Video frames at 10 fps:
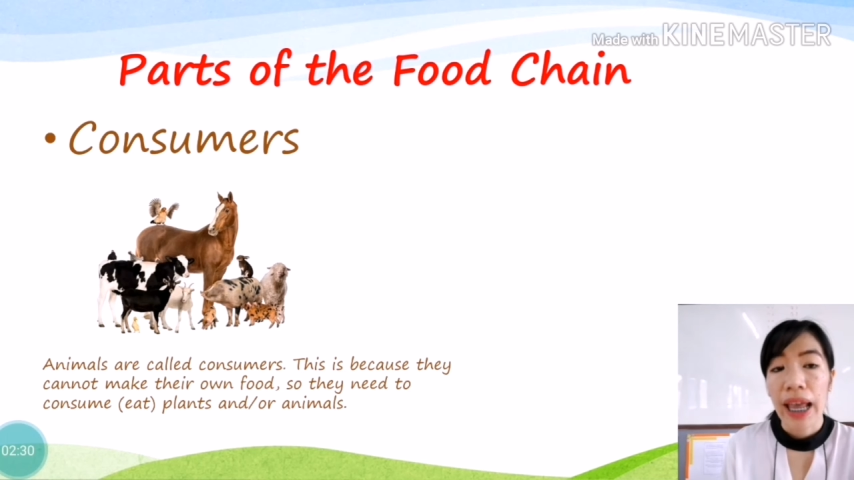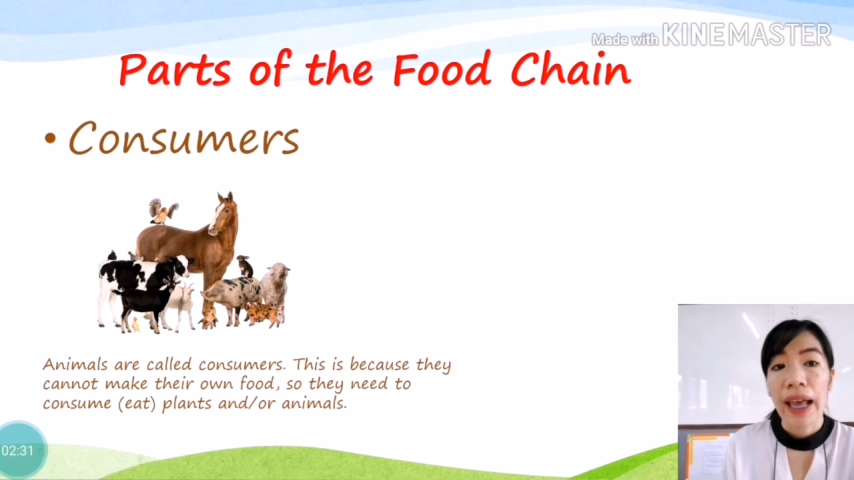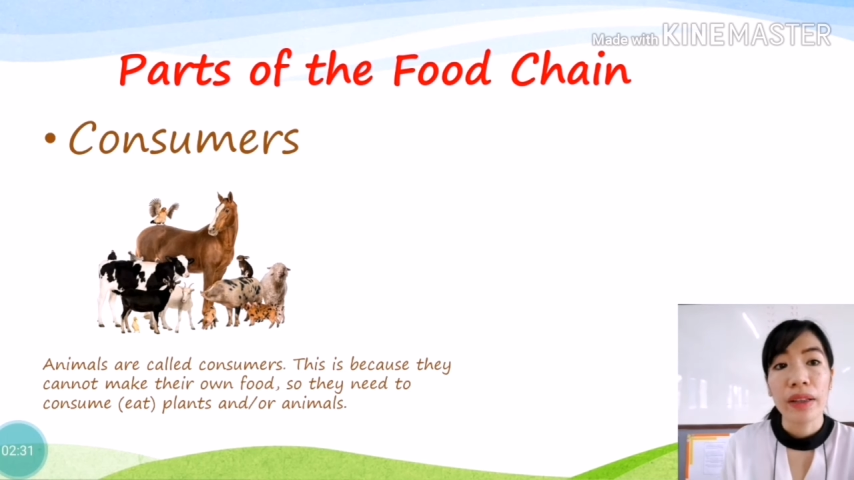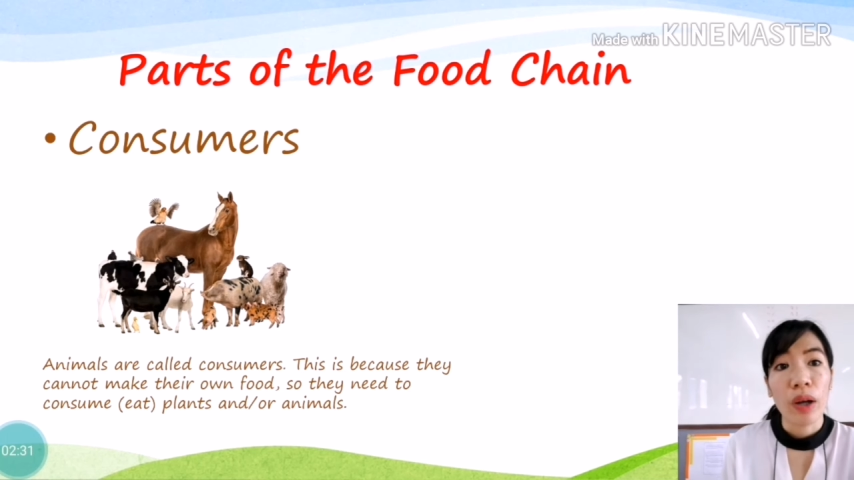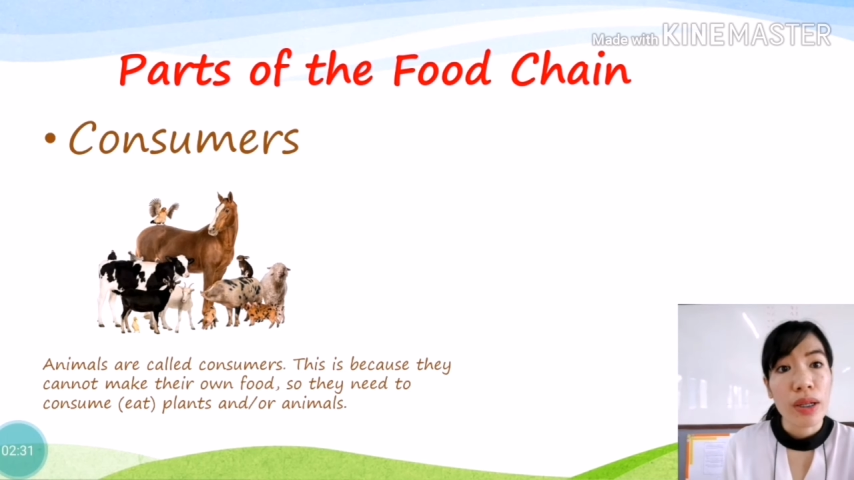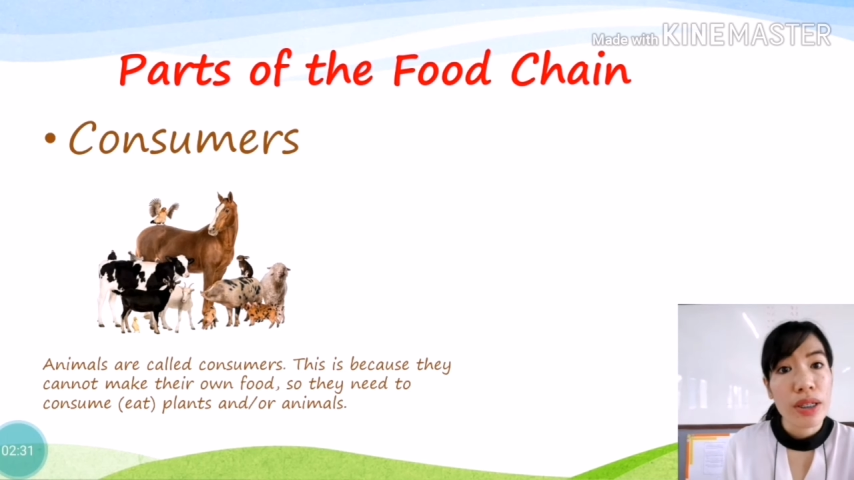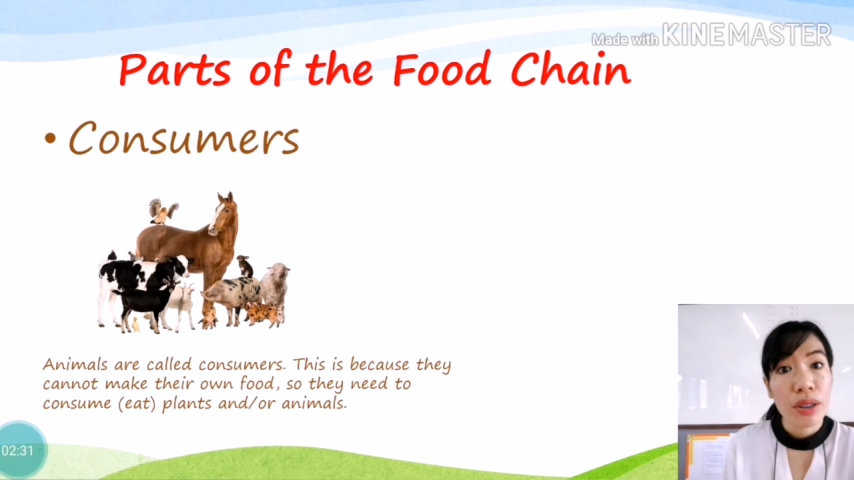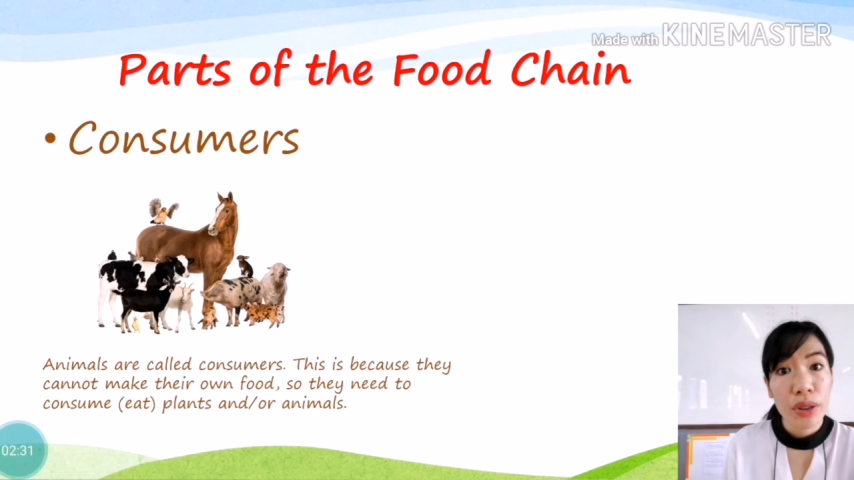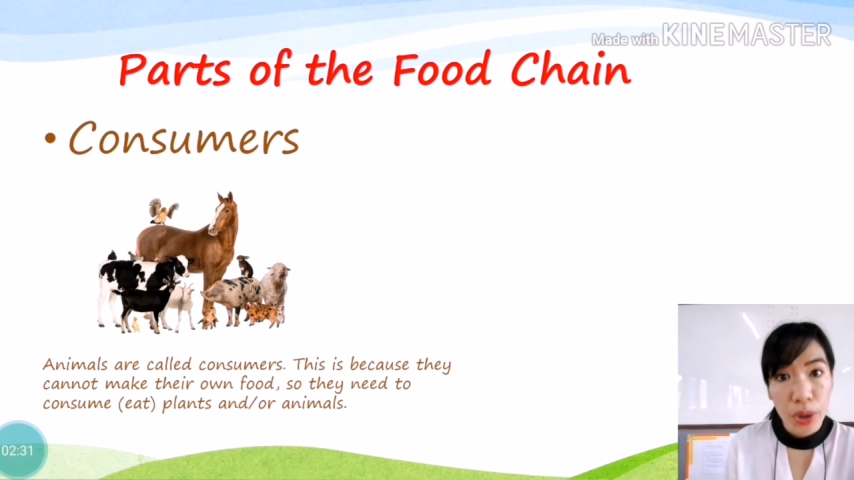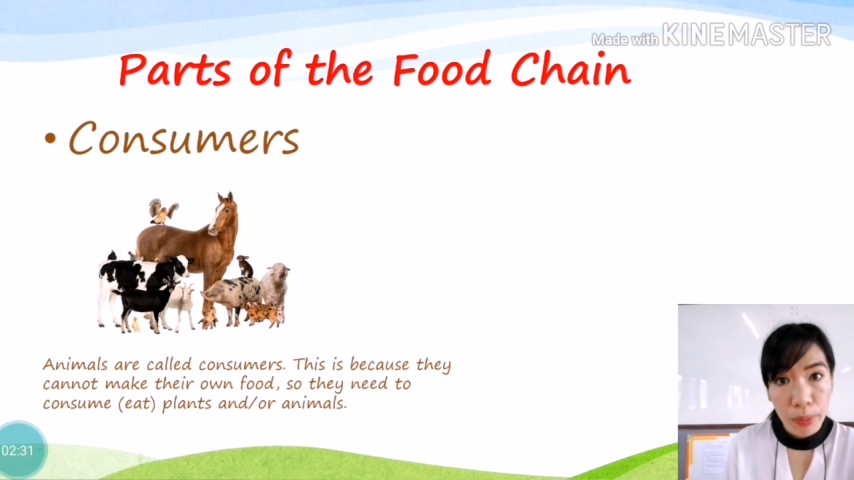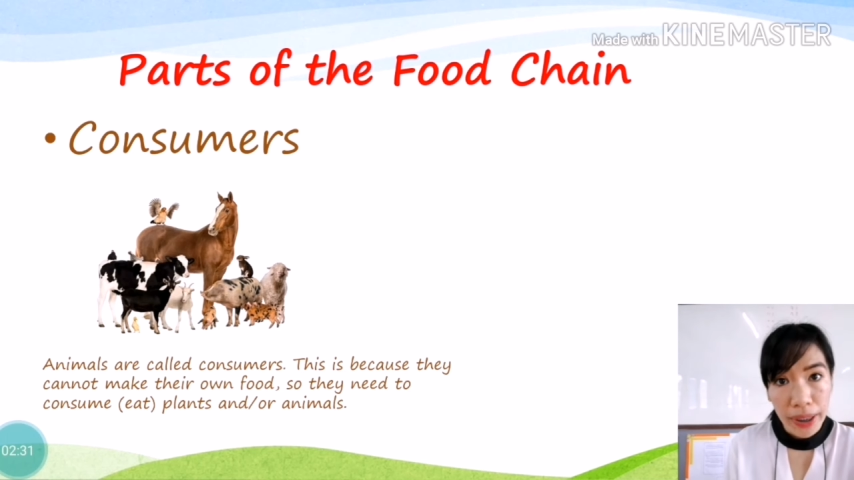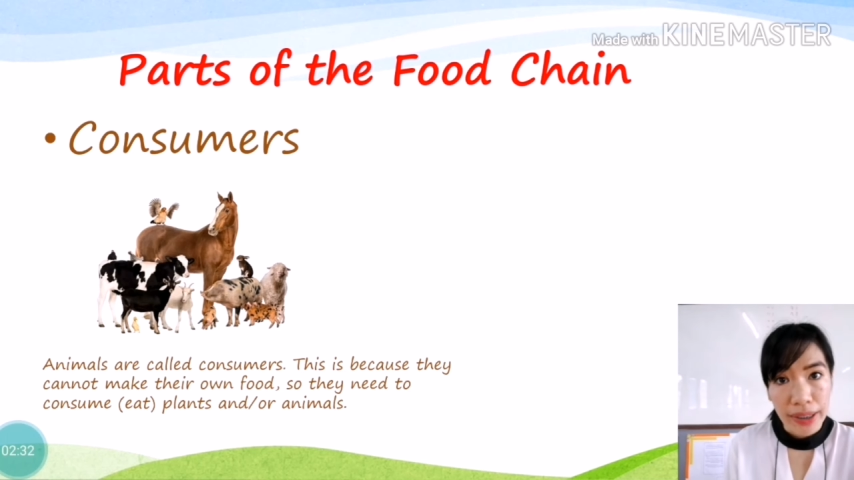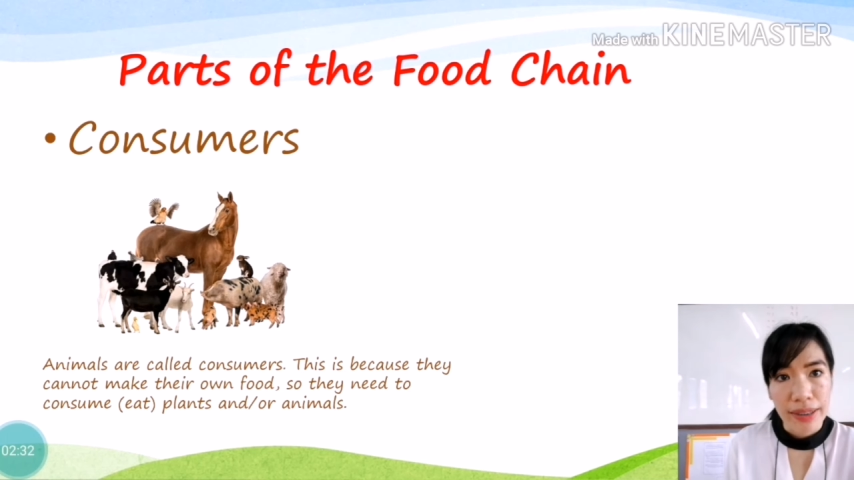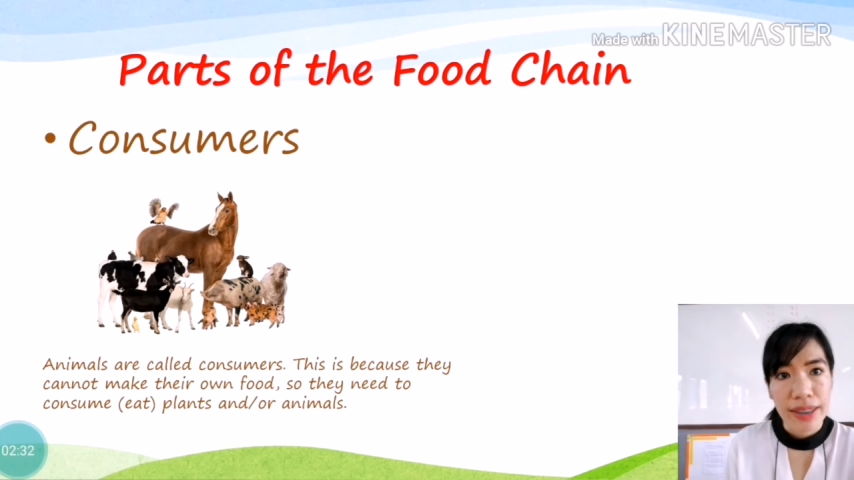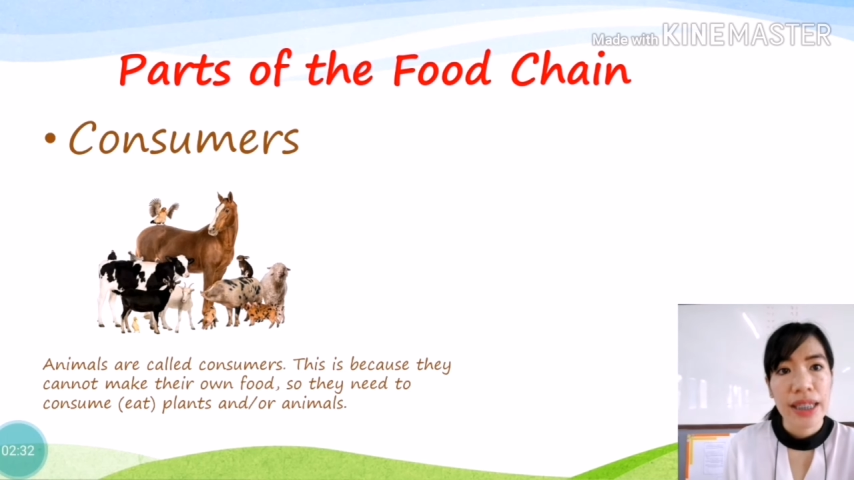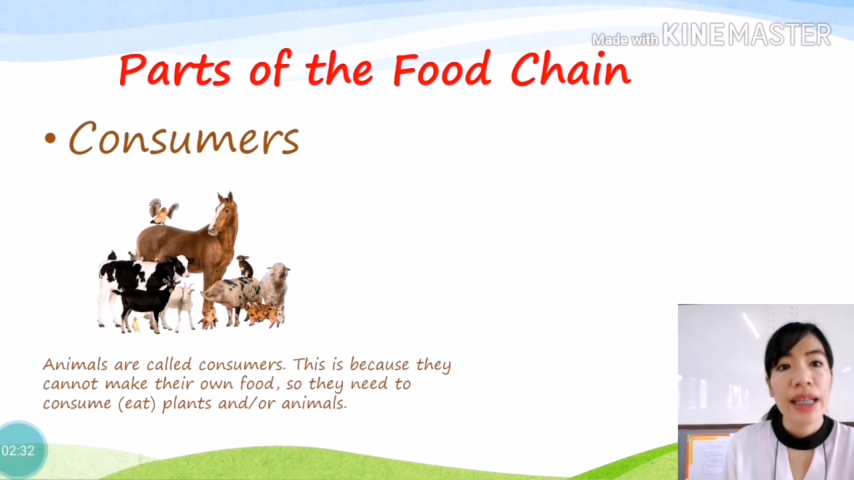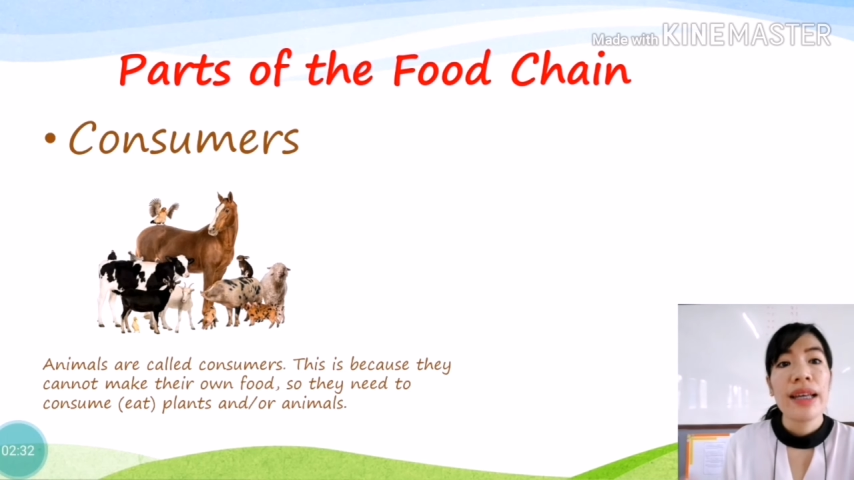and also humans.